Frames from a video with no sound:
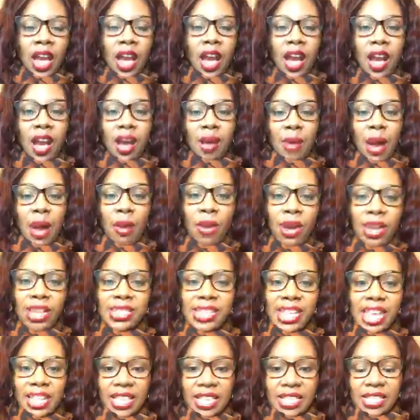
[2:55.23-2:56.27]
I want
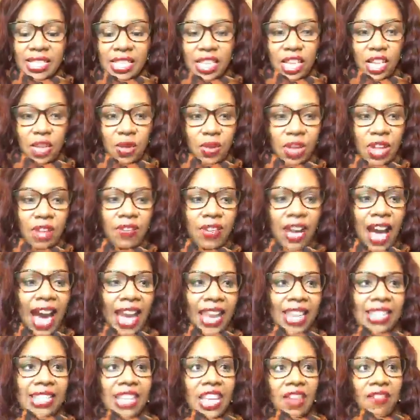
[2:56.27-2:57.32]
to say this to you. If
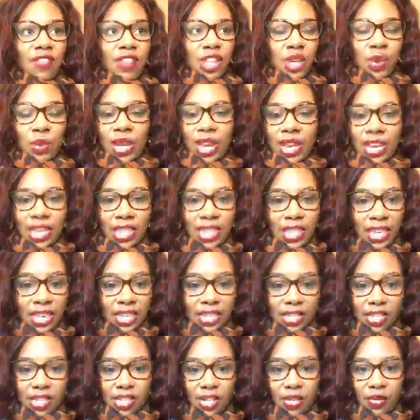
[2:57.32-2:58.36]
God has given you anything
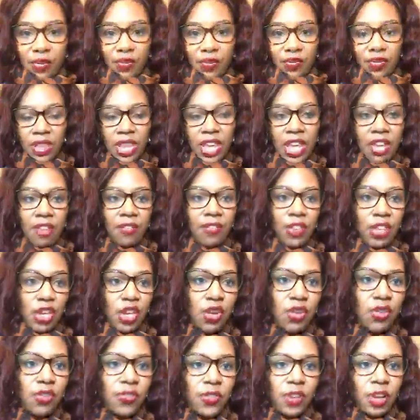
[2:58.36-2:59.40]
to do, if
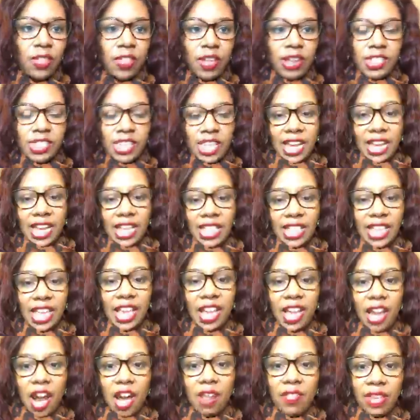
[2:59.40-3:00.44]
you feel there's
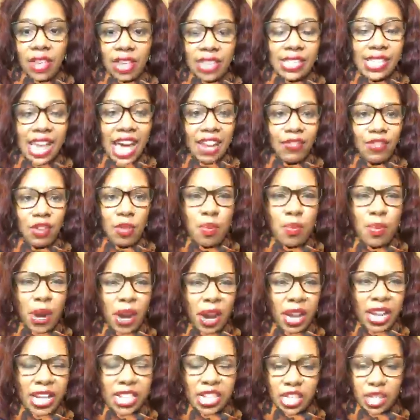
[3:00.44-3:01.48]
anything on the inside of you
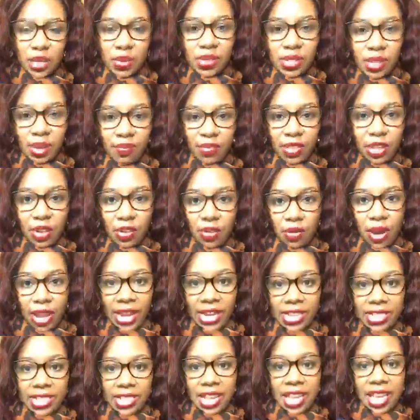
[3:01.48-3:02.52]
burning to do something,
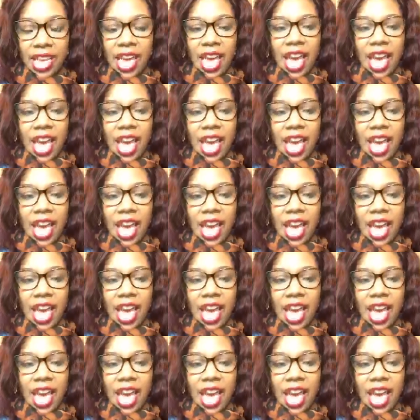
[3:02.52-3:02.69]
great.